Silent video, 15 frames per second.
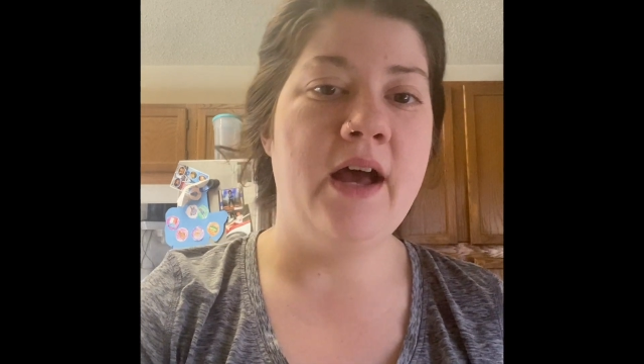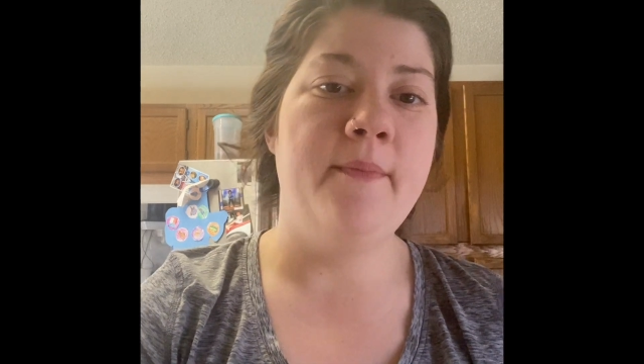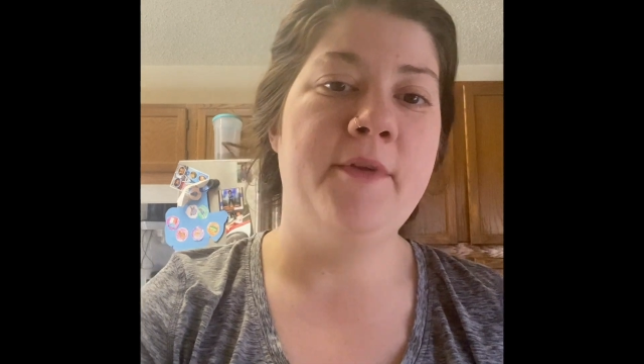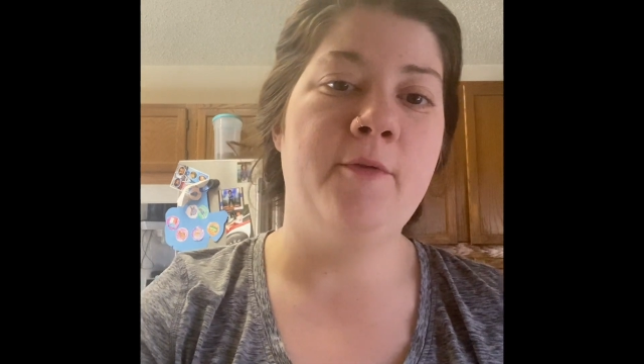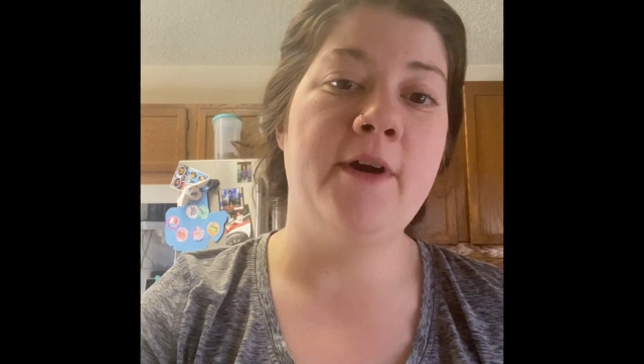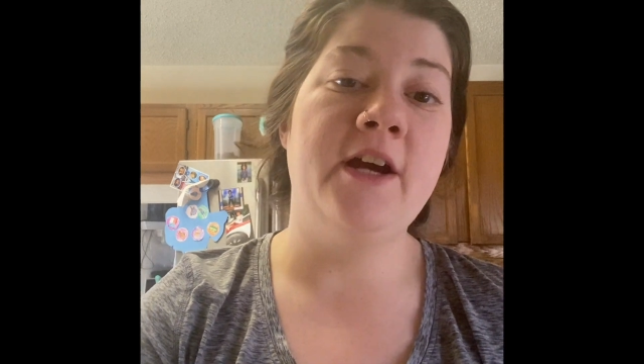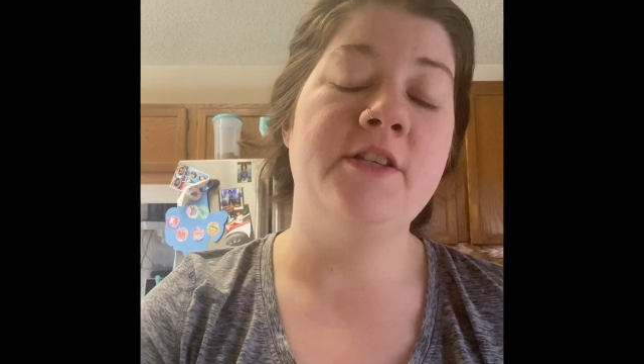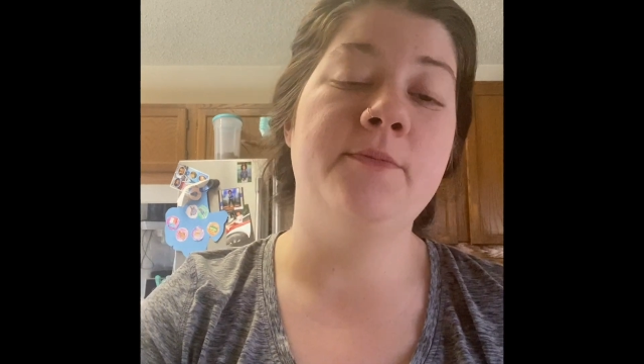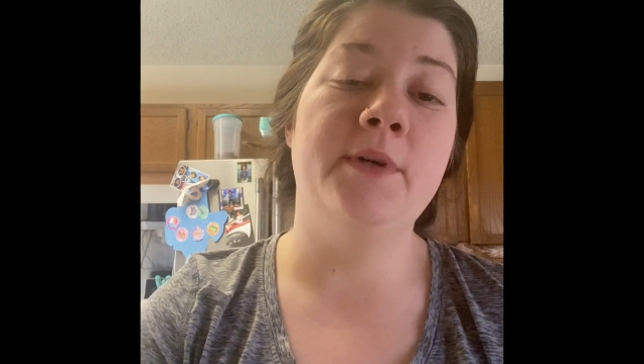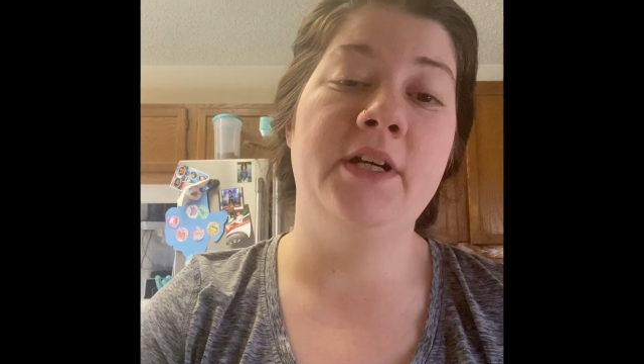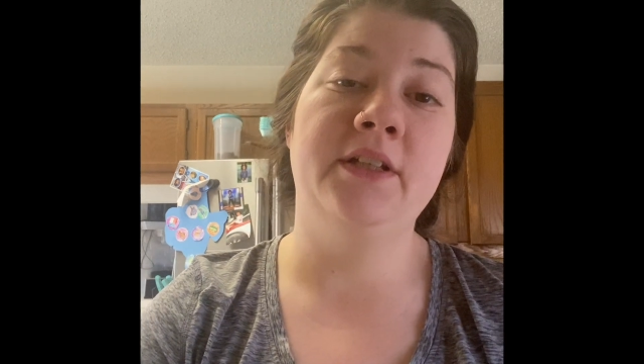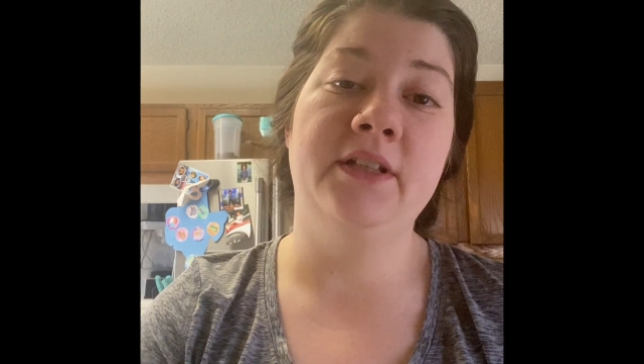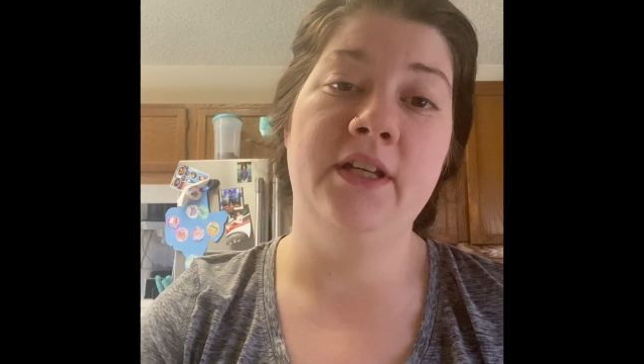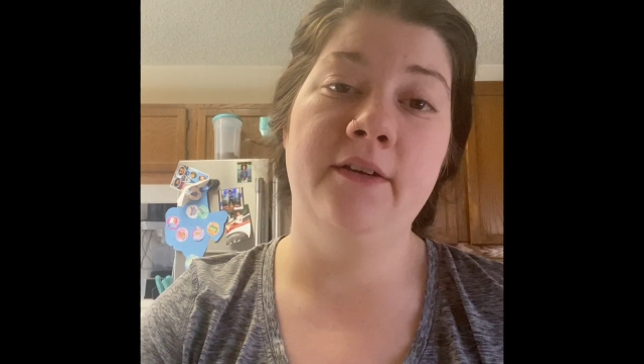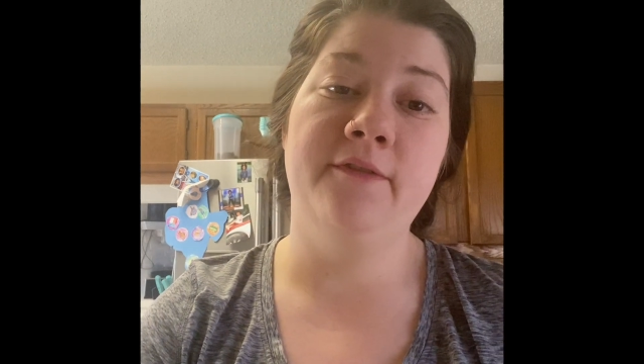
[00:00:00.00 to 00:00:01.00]
The raspberry
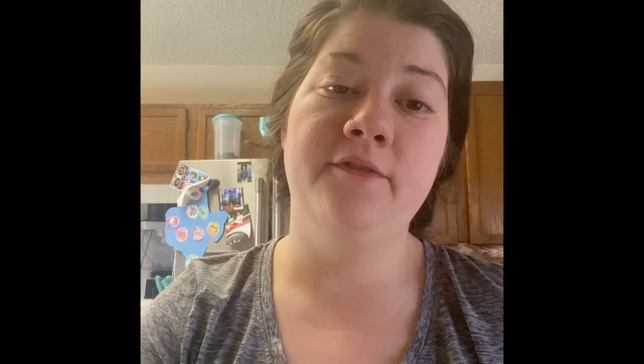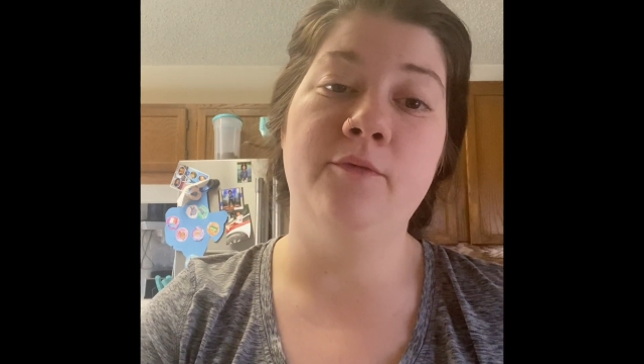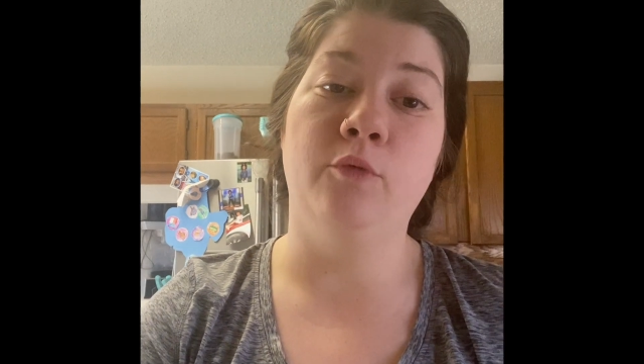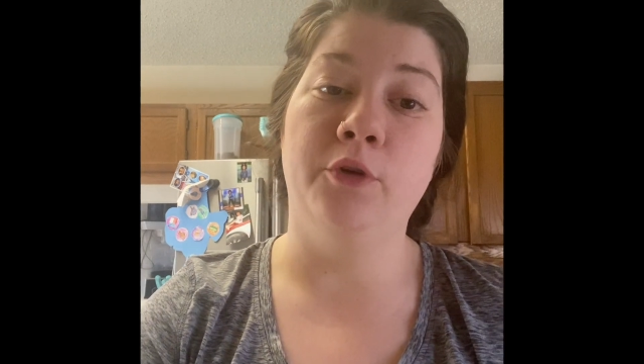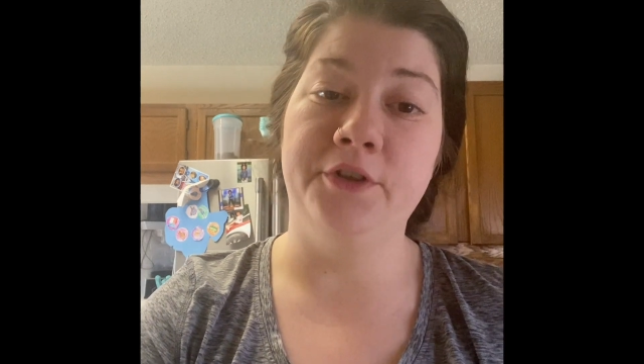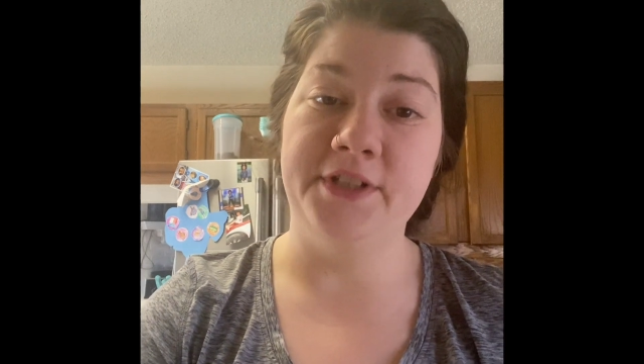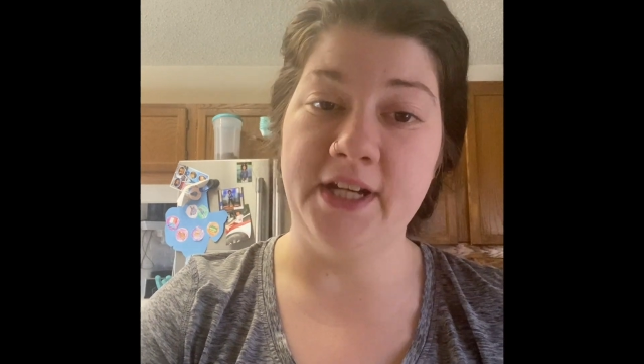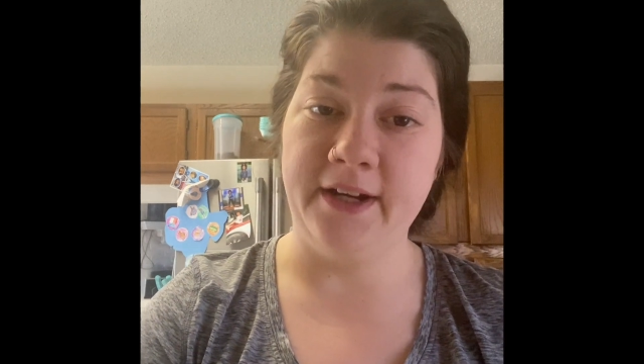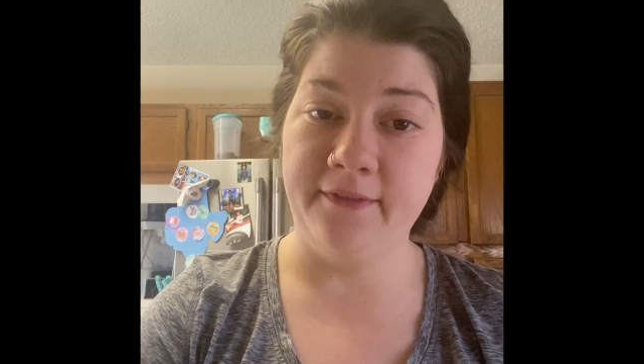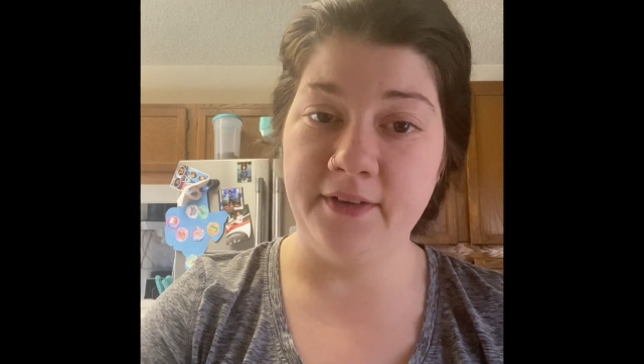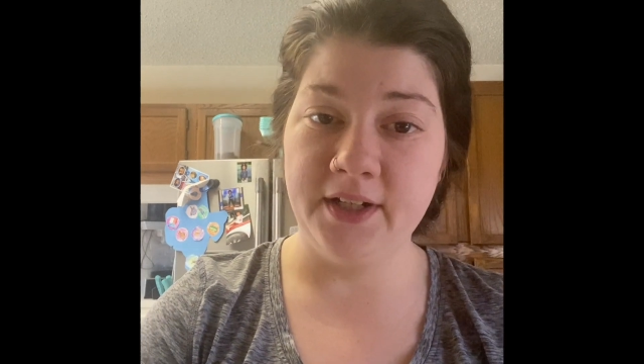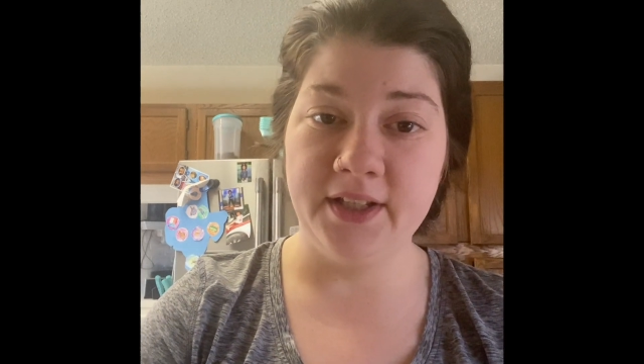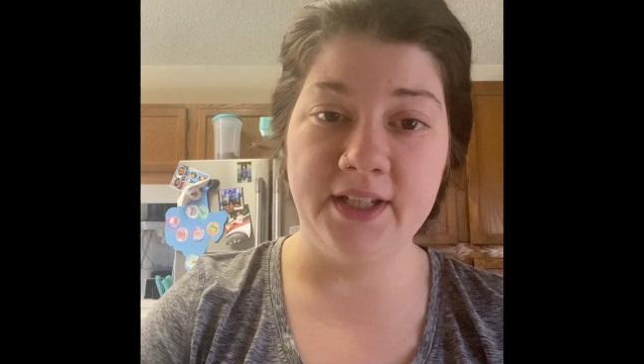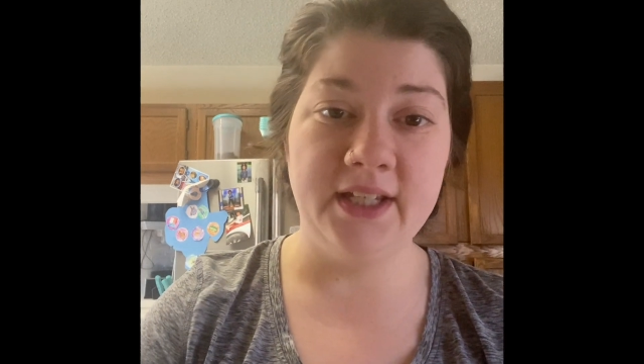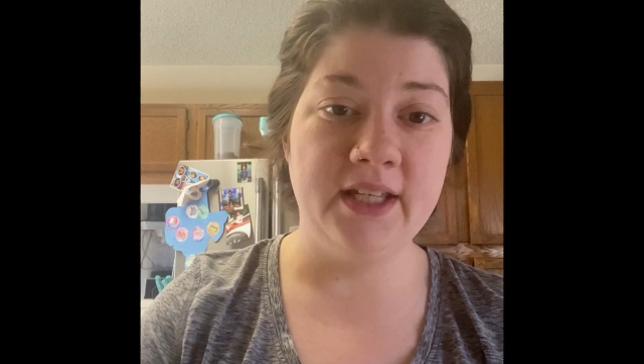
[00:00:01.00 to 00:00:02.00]
leaf will definitely